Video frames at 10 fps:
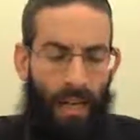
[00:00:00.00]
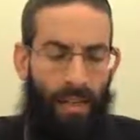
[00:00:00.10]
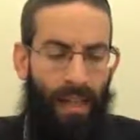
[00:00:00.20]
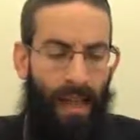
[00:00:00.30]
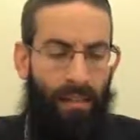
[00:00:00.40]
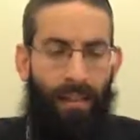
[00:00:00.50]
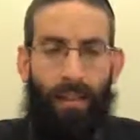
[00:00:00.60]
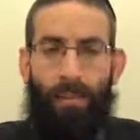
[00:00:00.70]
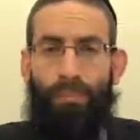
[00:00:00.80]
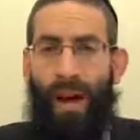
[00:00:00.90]
that
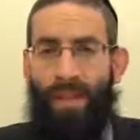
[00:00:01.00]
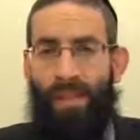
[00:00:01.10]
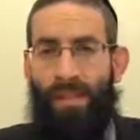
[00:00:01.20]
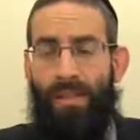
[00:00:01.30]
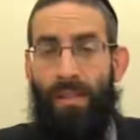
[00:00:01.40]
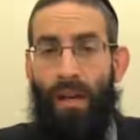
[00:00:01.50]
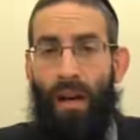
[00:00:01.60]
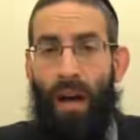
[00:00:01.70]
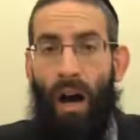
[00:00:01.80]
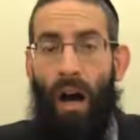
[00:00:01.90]
the process
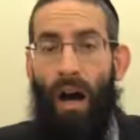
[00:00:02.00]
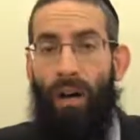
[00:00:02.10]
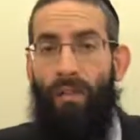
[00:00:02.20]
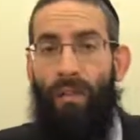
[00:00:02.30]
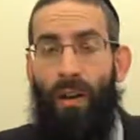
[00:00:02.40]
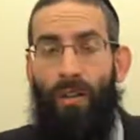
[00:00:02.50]
of,